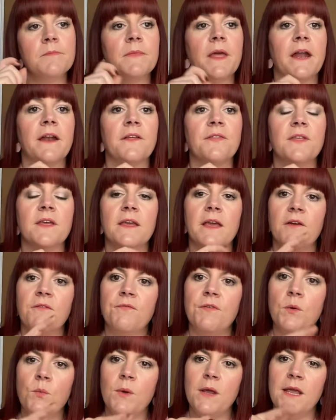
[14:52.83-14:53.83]
And I think
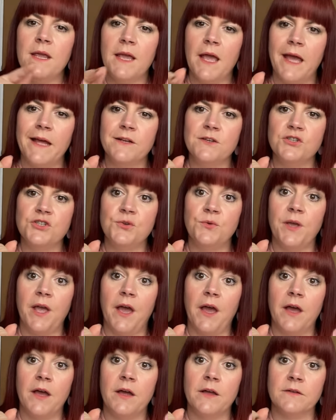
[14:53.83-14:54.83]
every weekend you
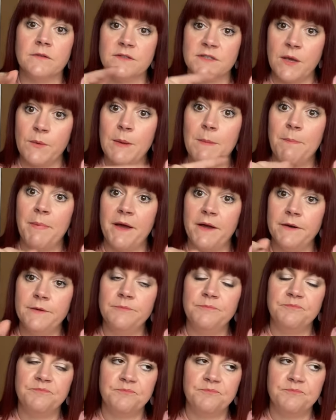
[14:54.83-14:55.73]
get a sewing pattern.